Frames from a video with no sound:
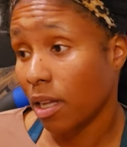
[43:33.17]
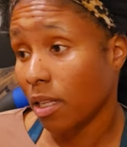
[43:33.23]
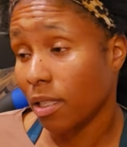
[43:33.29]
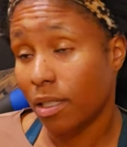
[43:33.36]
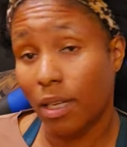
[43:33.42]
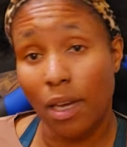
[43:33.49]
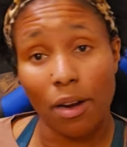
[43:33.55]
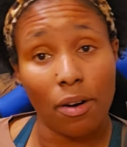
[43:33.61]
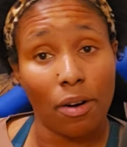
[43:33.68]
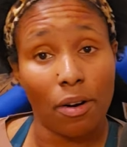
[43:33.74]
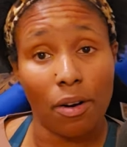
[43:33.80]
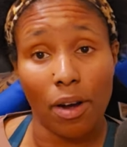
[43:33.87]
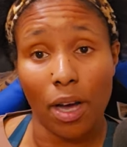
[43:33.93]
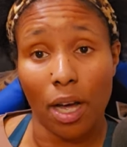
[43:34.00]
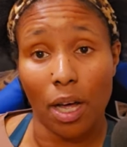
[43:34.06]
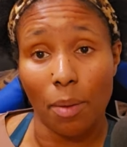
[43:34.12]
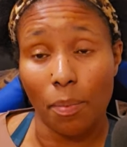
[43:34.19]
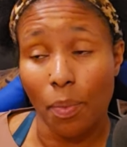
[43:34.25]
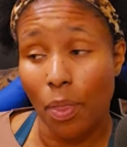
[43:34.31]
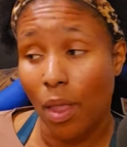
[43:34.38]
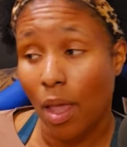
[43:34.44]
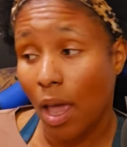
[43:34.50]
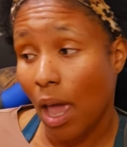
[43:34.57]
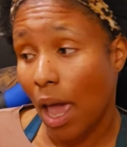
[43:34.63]
tear her up.
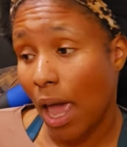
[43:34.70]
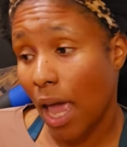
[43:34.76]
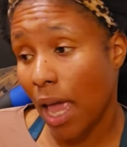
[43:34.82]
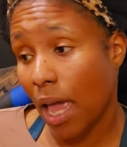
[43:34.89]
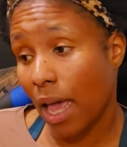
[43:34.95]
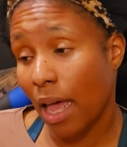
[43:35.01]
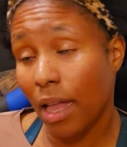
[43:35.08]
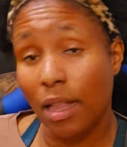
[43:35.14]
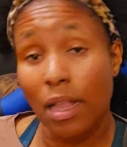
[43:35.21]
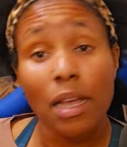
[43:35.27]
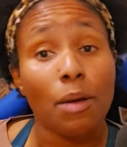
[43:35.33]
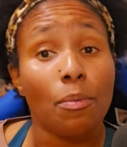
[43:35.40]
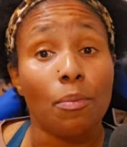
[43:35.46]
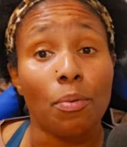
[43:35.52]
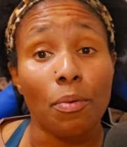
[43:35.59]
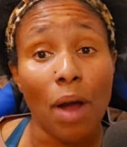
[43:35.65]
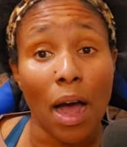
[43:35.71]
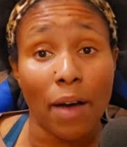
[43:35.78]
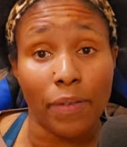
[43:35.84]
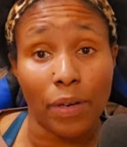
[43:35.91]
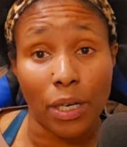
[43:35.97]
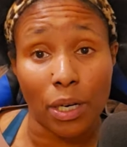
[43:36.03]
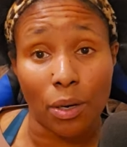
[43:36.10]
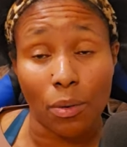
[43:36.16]
And
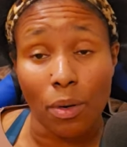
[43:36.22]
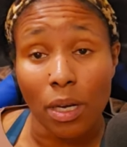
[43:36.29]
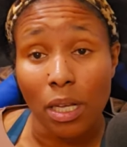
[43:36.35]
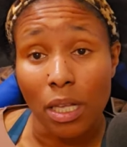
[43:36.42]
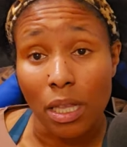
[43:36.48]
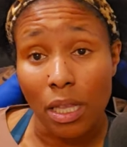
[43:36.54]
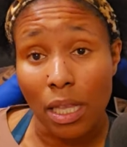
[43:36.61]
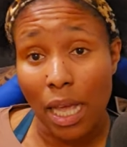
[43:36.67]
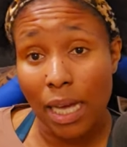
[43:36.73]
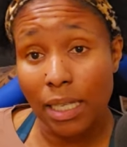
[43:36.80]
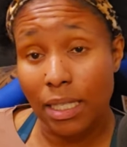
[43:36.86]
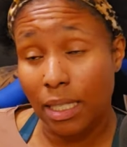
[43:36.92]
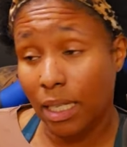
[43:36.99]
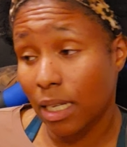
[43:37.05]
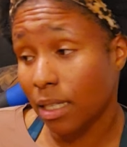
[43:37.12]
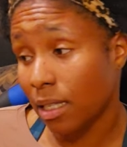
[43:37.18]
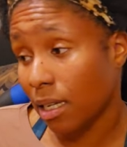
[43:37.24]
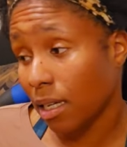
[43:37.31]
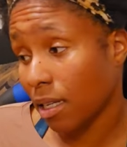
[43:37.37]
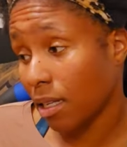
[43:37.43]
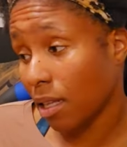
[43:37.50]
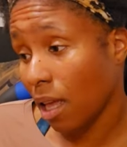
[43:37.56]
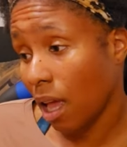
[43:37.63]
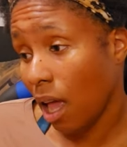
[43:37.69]
Bravo. Next
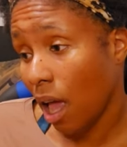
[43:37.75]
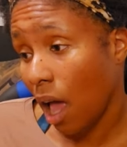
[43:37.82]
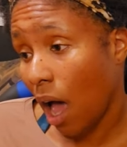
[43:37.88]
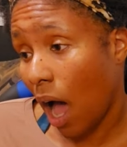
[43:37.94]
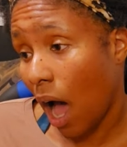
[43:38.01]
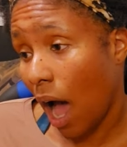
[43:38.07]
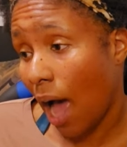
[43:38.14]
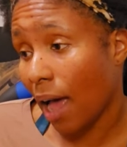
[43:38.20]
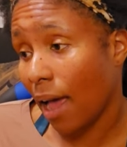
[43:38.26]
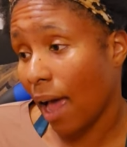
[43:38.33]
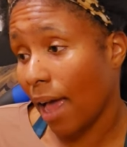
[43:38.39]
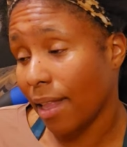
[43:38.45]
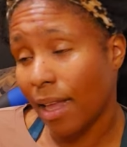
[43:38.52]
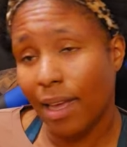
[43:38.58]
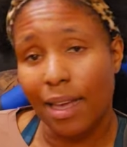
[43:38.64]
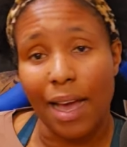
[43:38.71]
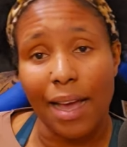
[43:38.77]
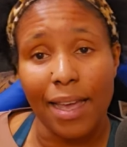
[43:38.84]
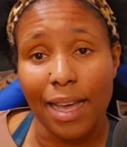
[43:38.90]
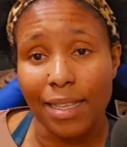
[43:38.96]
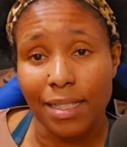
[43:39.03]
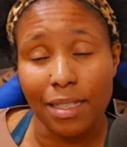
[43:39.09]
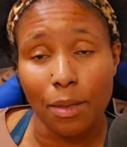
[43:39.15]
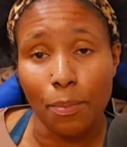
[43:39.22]
season, I, and I, I,
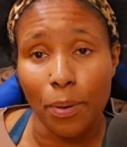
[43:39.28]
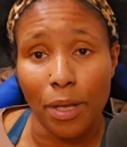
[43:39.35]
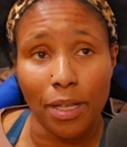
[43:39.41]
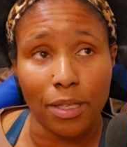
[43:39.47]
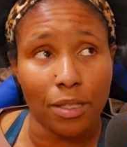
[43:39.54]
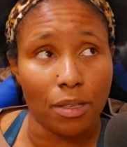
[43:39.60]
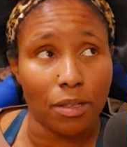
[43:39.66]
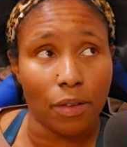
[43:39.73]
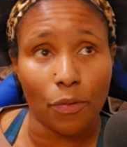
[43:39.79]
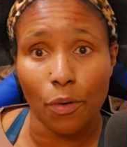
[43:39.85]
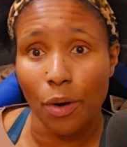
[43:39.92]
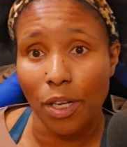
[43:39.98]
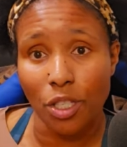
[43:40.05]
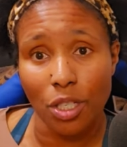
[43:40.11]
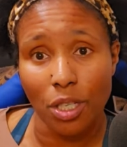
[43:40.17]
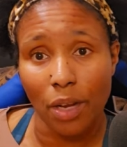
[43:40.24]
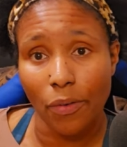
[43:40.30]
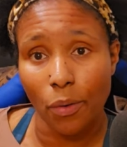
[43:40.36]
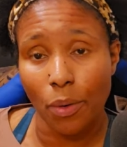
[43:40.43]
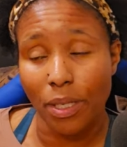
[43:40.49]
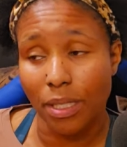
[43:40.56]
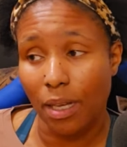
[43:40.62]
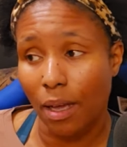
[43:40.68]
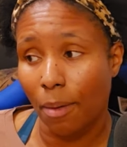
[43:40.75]
guess it depends on if Gretchen ever
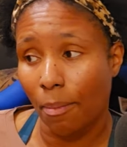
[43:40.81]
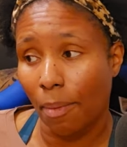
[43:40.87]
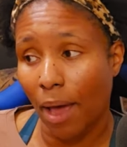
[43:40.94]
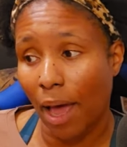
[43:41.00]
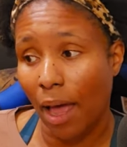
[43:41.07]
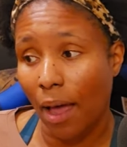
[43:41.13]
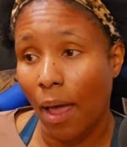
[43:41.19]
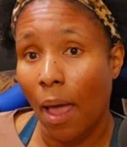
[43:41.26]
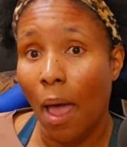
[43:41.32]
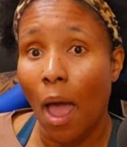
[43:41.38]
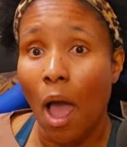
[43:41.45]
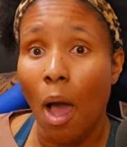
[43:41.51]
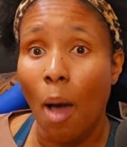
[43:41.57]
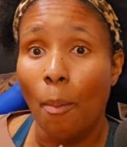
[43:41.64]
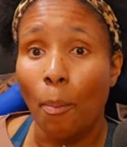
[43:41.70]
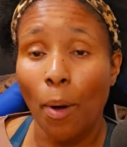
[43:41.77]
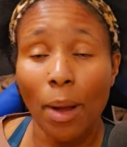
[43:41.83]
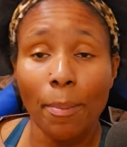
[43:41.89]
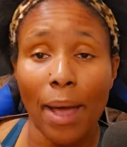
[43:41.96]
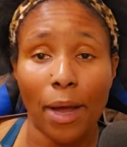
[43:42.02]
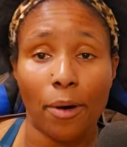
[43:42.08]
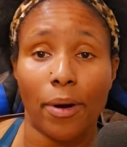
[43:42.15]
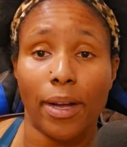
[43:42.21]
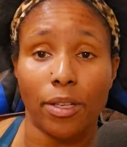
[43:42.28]
wants to come back. Bring
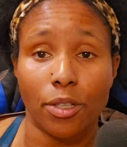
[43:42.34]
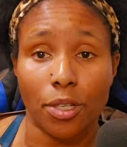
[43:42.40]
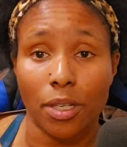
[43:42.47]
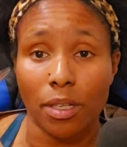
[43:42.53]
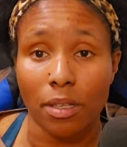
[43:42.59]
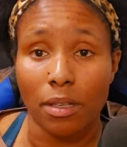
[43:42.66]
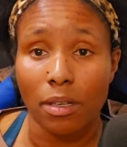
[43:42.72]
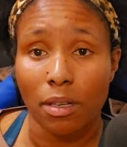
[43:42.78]
back Gretchen.